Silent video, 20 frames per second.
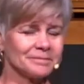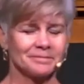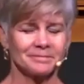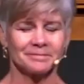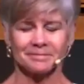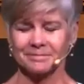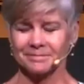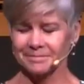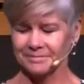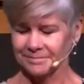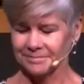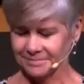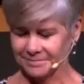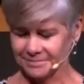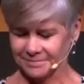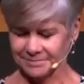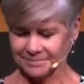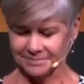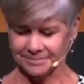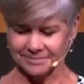
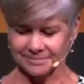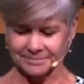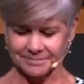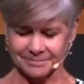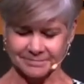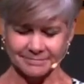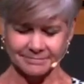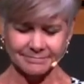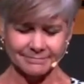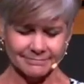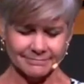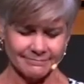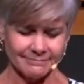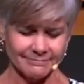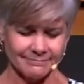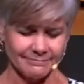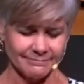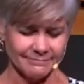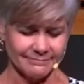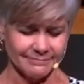
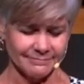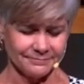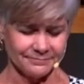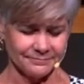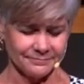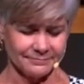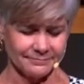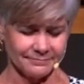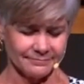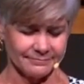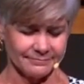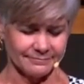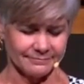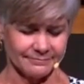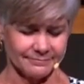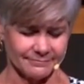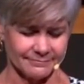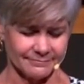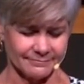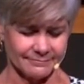
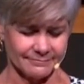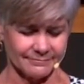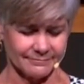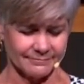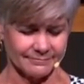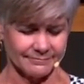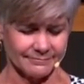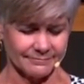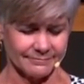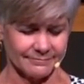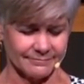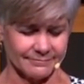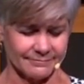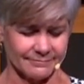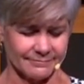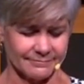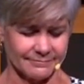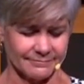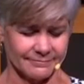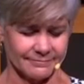
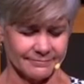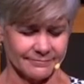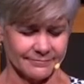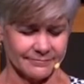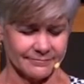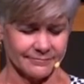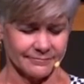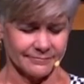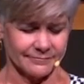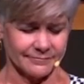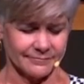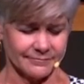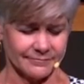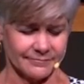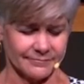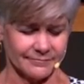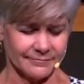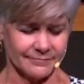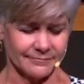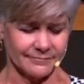
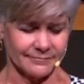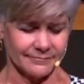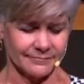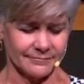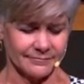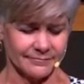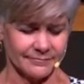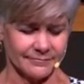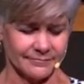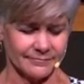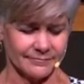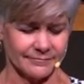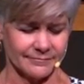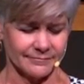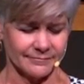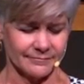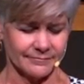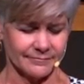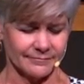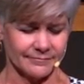
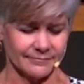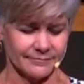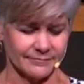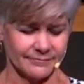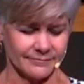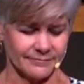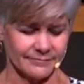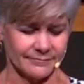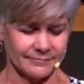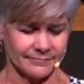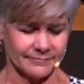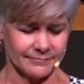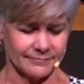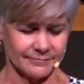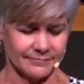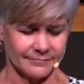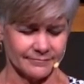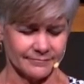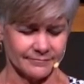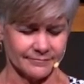
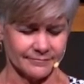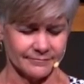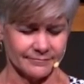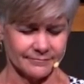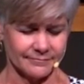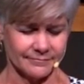[no speech]